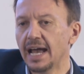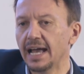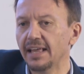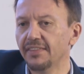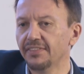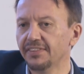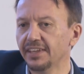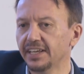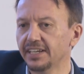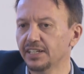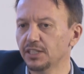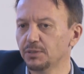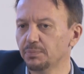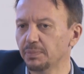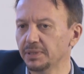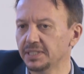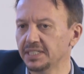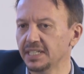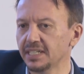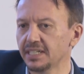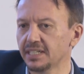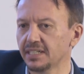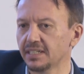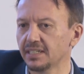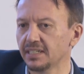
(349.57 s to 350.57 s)
And that is
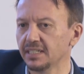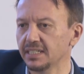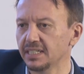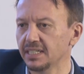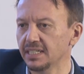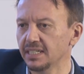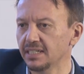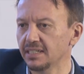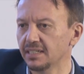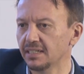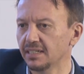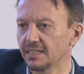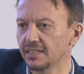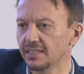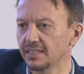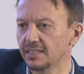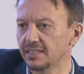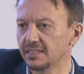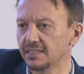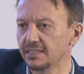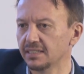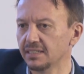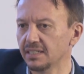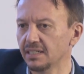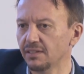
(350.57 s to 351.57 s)
particularly,
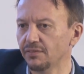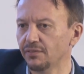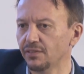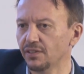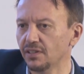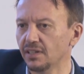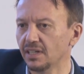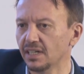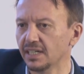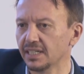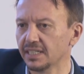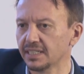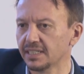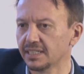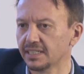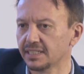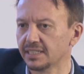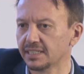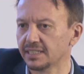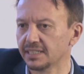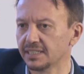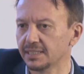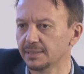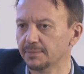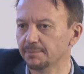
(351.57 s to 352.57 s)
if you
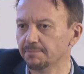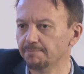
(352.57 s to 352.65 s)
like,